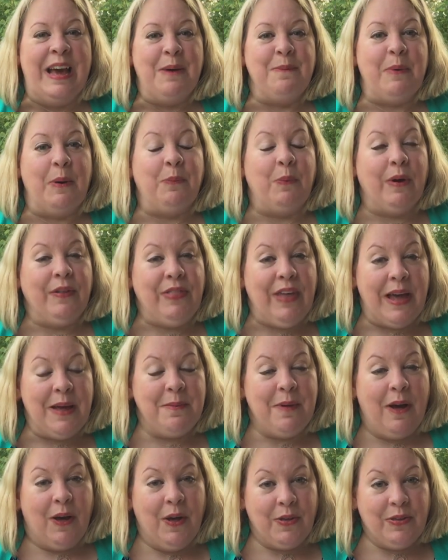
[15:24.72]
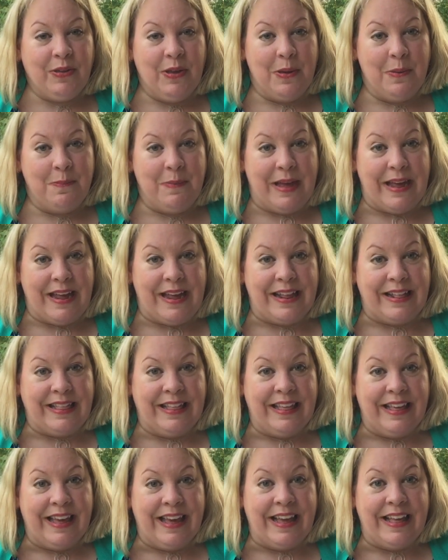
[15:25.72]
But what that also means
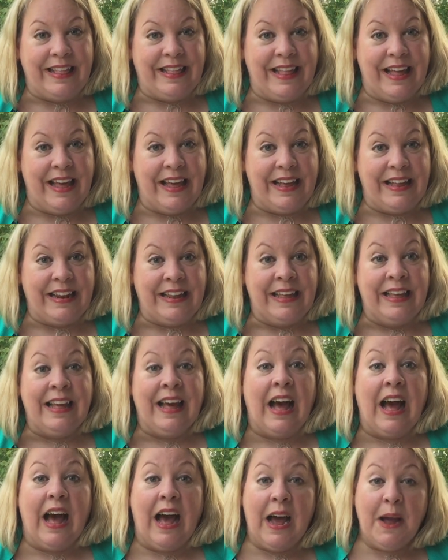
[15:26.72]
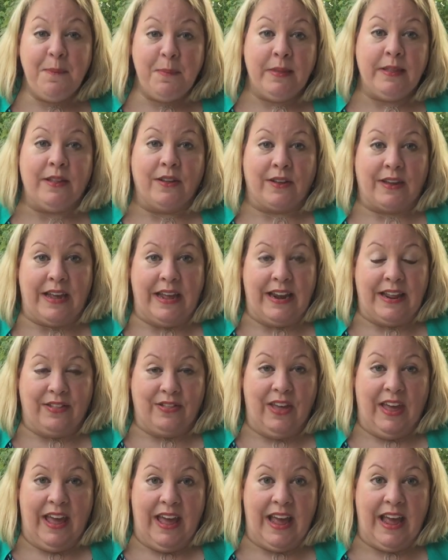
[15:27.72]
is that I'm still getting
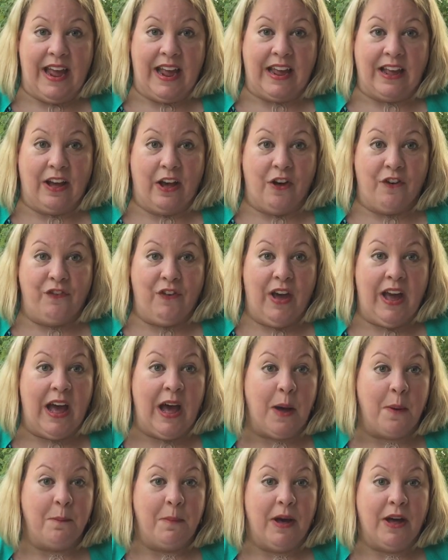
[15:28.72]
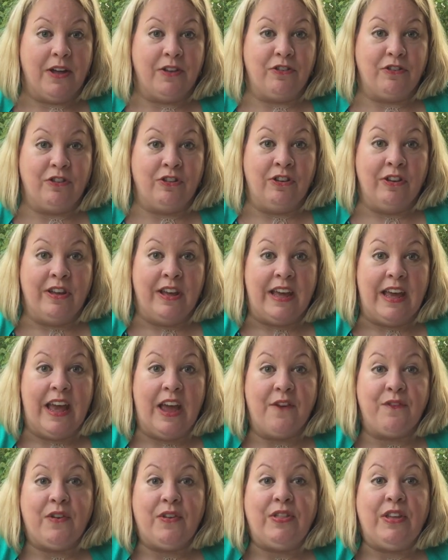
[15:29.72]
the hang of how much
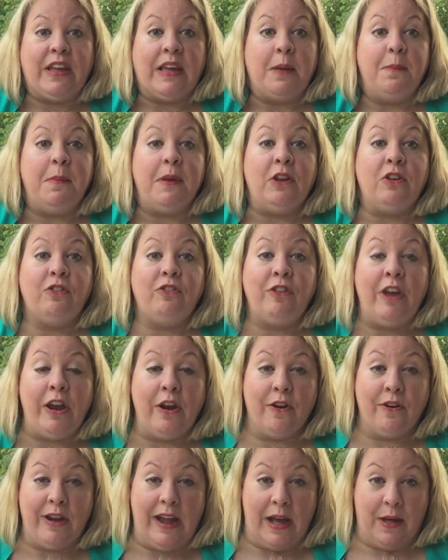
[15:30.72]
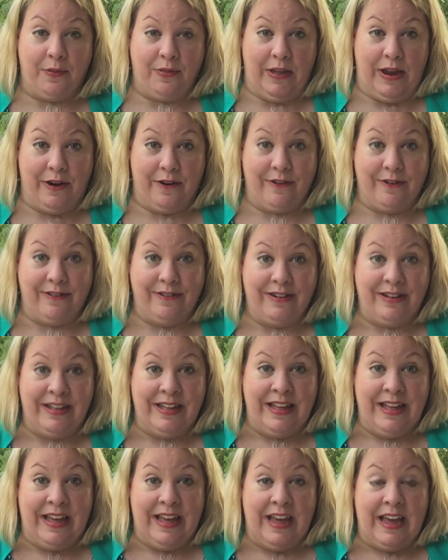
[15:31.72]
everything can be shared out there.
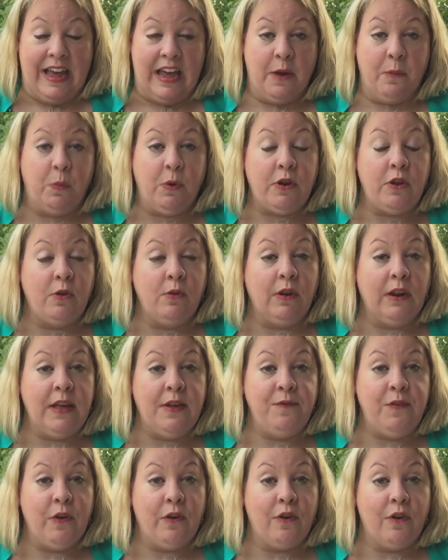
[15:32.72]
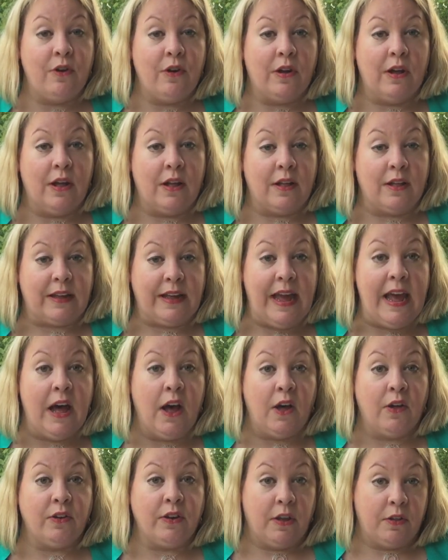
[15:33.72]
And when you leave your
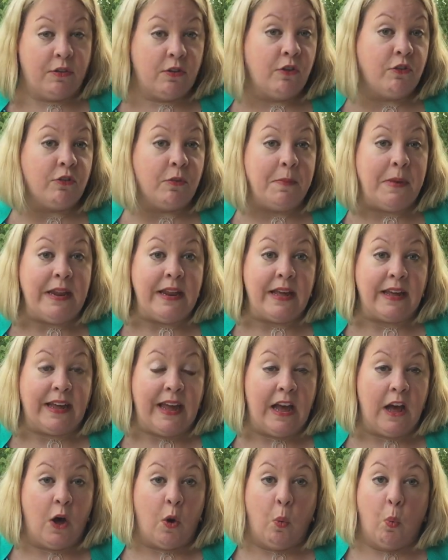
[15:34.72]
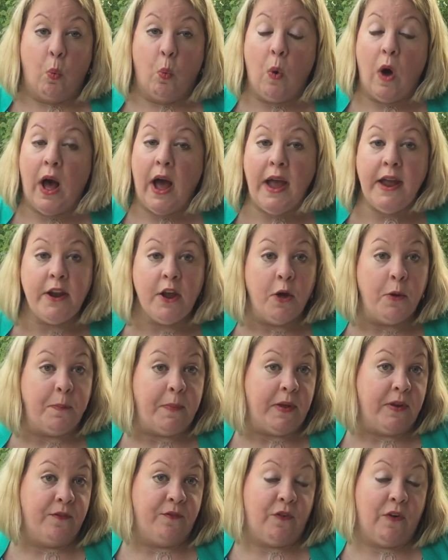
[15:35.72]
account, a social media account, wide
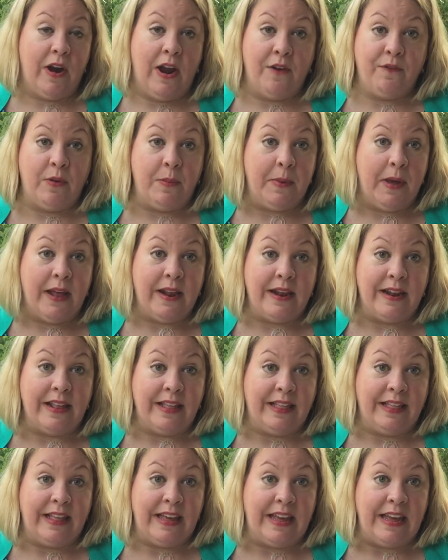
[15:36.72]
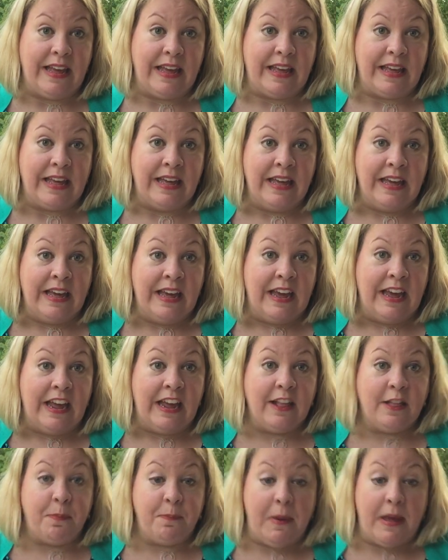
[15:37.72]
open for everybody to see,
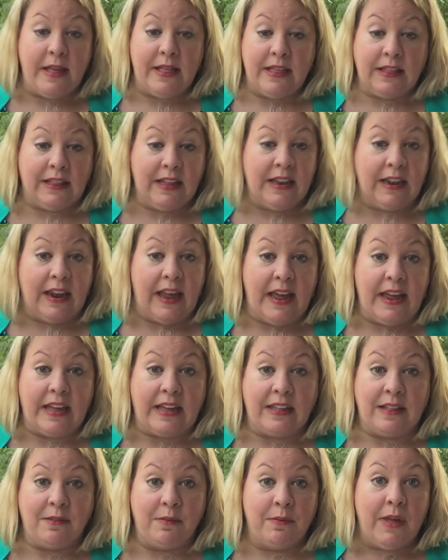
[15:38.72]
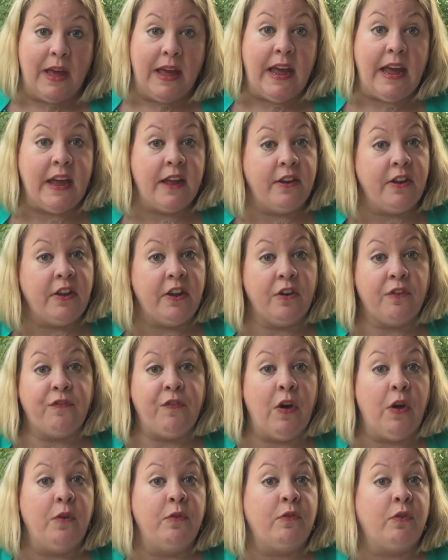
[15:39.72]
it's basically like handing your
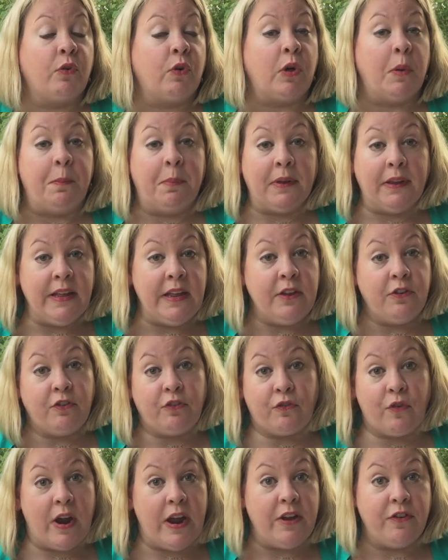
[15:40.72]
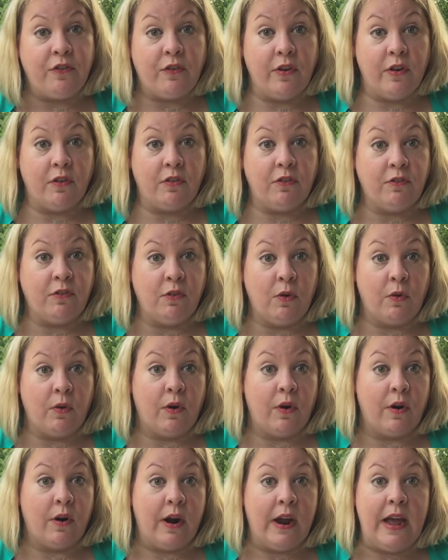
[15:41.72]
phone to a complete stranger in a
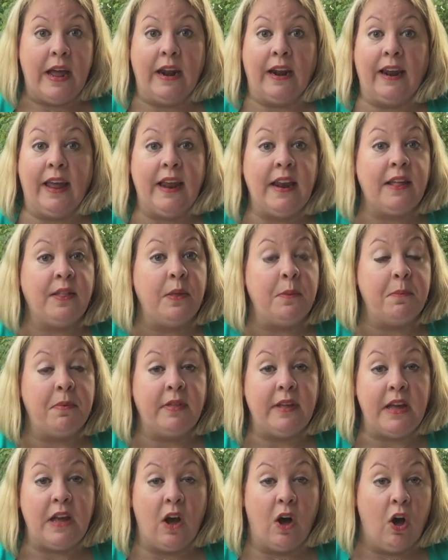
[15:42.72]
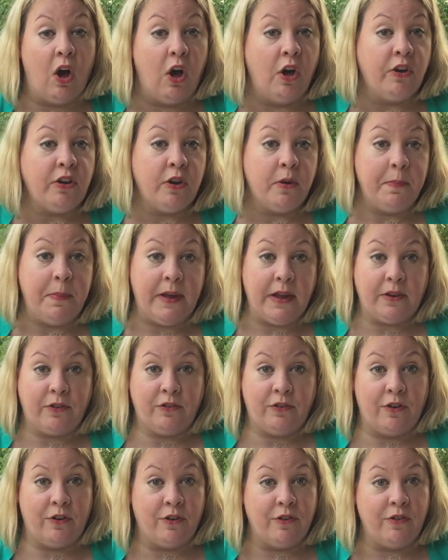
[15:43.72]
store and letting them see all your
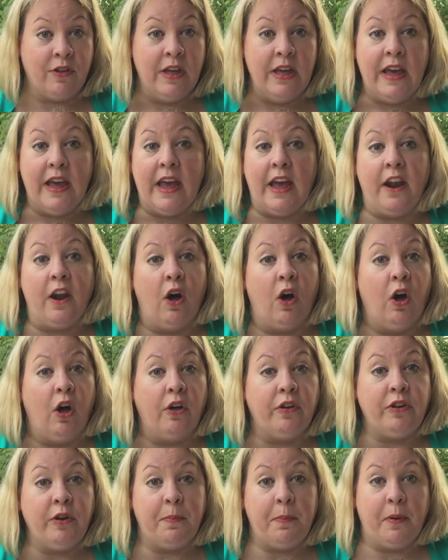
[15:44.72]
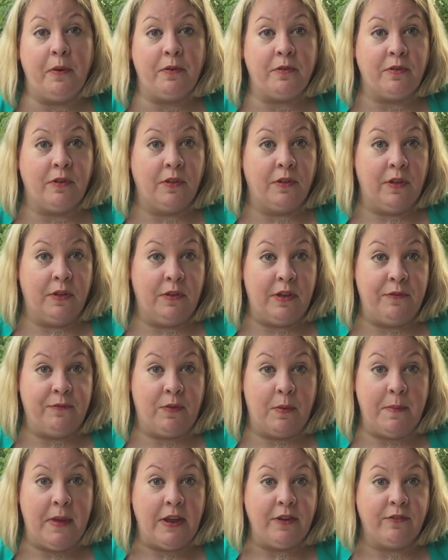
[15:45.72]
pictures and all your personal
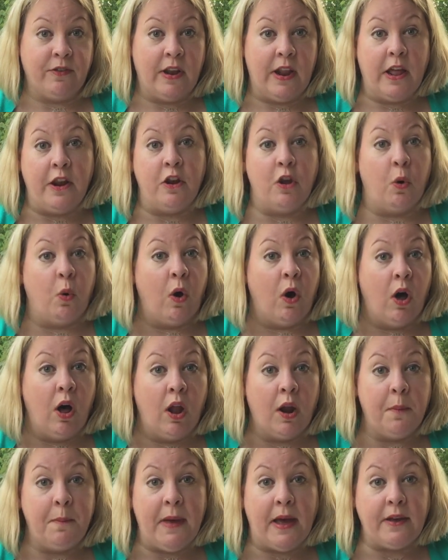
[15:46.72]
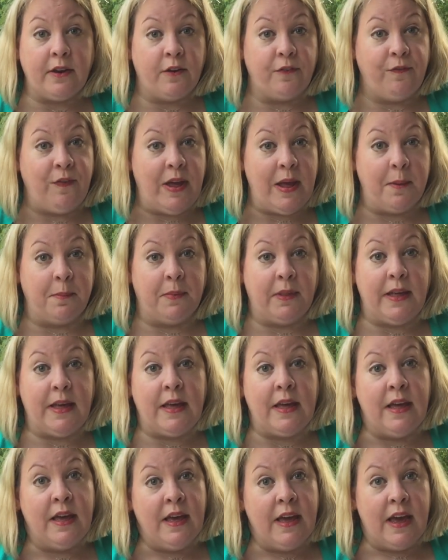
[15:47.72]
information and know all about your
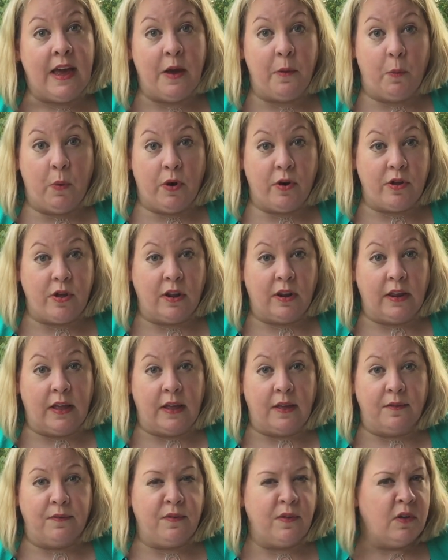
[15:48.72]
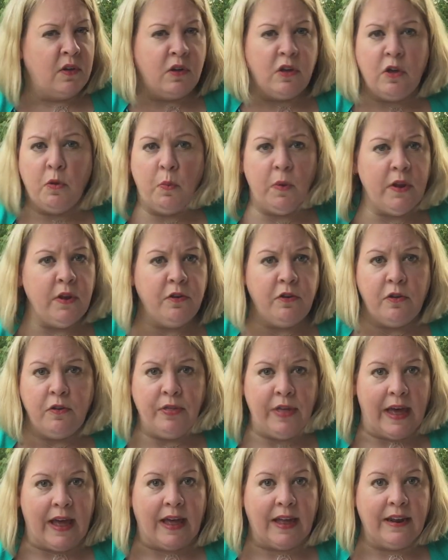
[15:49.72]
family and where you live. You wouldn't do
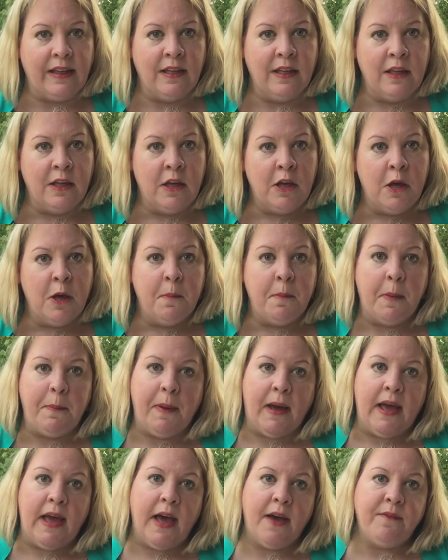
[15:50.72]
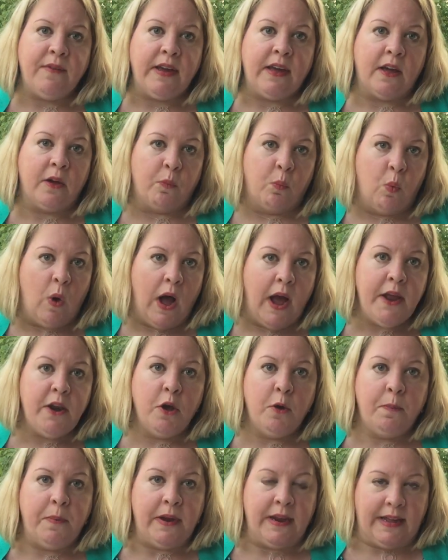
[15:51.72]
that. But by having a wide
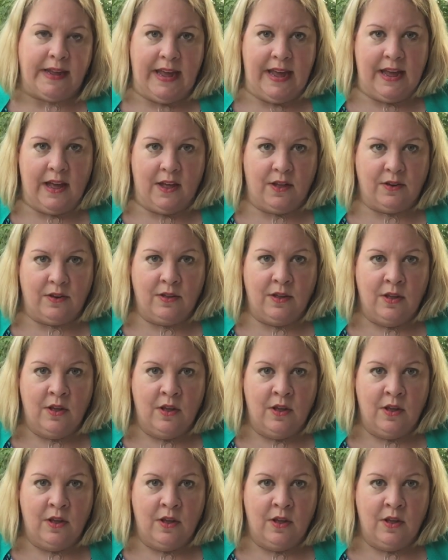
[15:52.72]
open account